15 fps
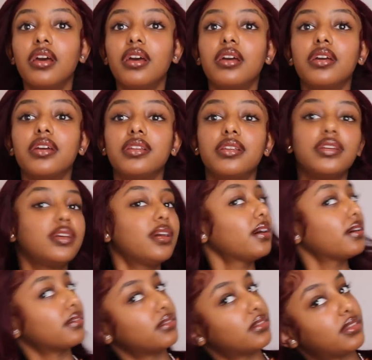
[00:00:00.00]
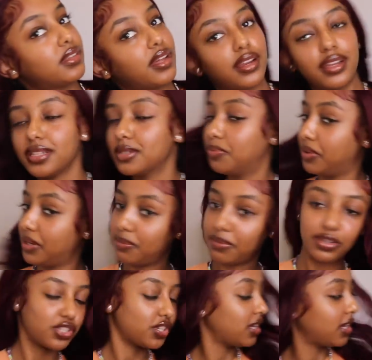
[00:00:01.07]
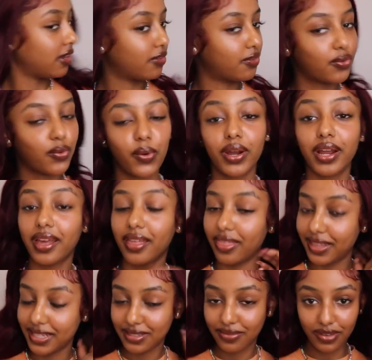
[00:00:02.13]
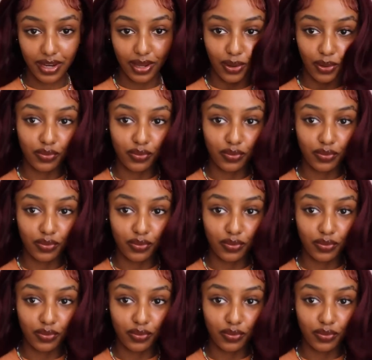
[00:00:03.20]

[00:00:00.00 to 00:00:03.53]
And yeah, that is pretty much it for this video.